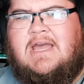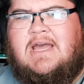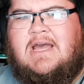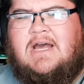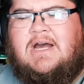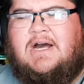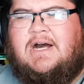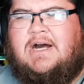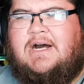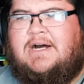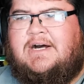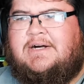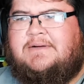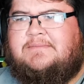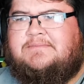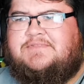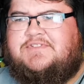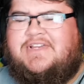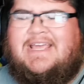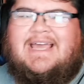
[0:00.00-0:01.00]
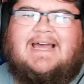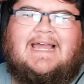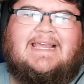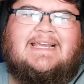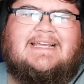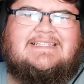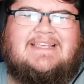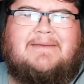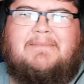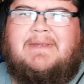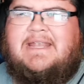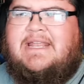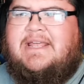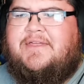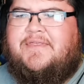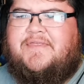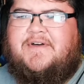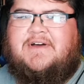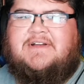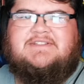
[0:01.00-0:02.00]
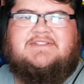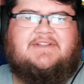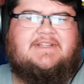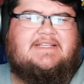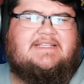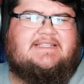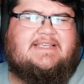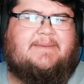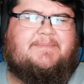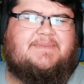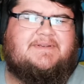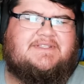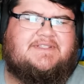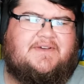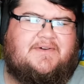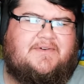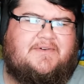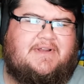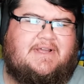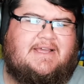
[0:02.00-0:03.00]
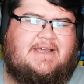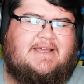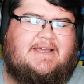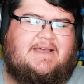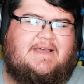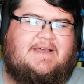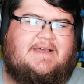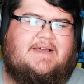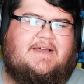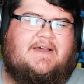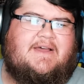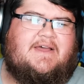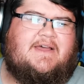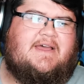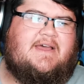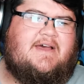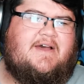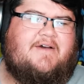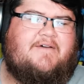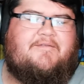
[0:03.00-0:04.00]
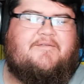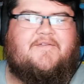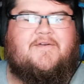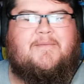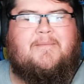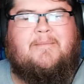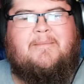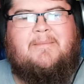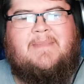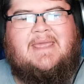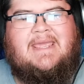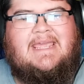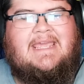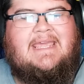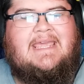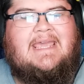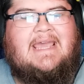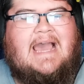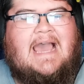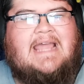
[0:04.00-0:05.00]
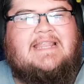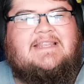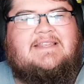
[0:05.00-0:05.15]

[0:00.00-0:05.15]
Um, so yeah, I guess immediate thoughts on this episode. For me, I...